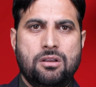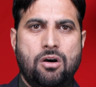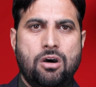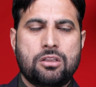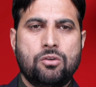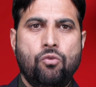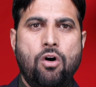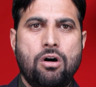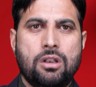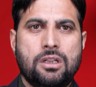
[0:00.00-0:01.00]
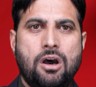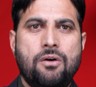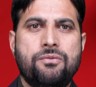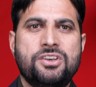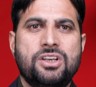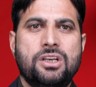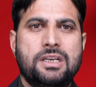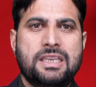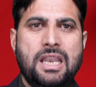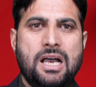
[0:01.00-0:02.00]
or the wall of
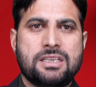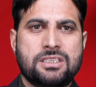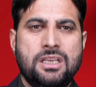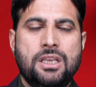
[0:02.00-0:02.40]
glass,